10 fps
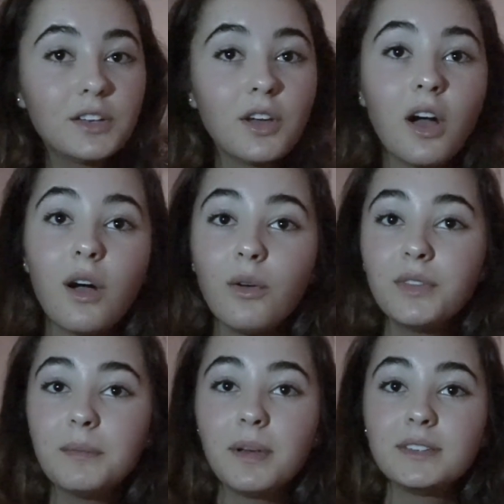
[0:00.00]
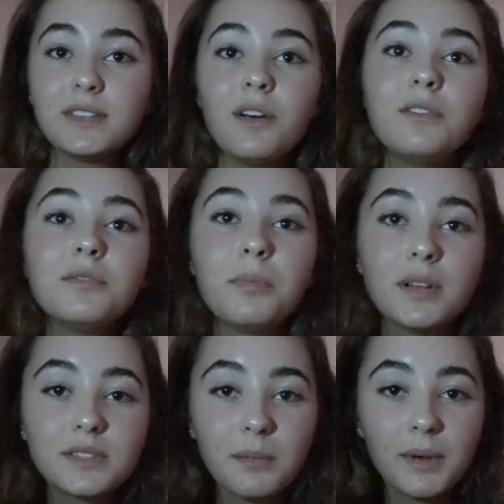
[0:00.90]
not only myself,
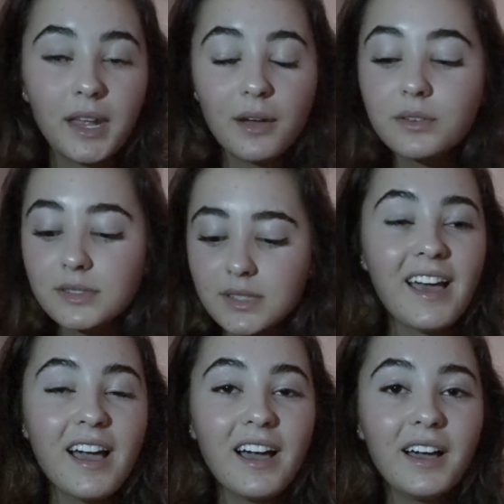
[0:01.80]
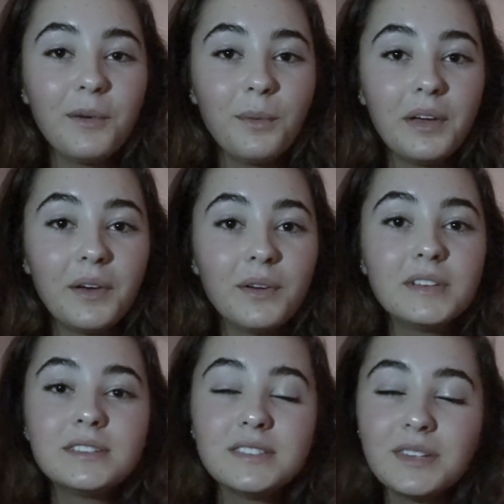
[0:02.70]
but somebody else. I
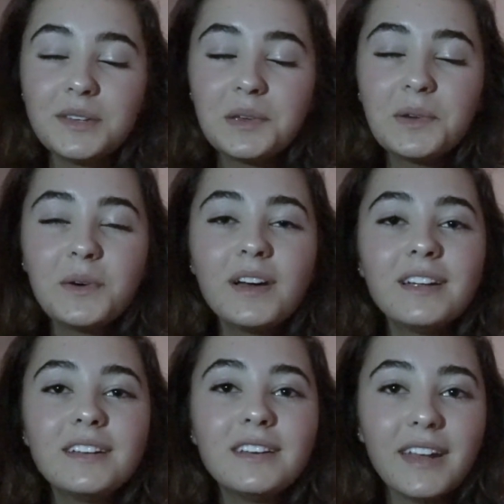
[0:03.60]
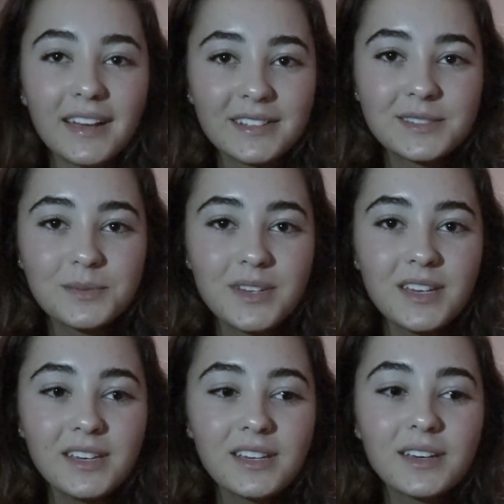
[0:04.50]
will see you next
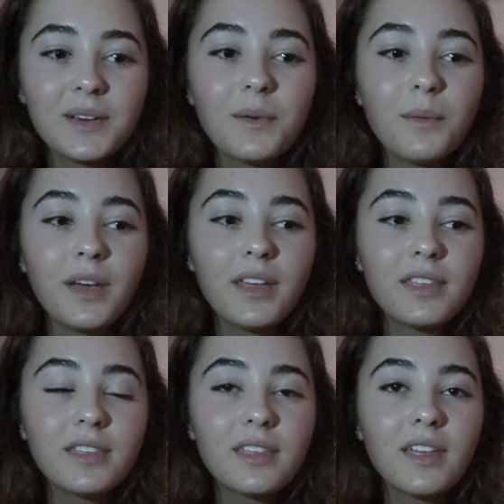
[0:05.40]
week with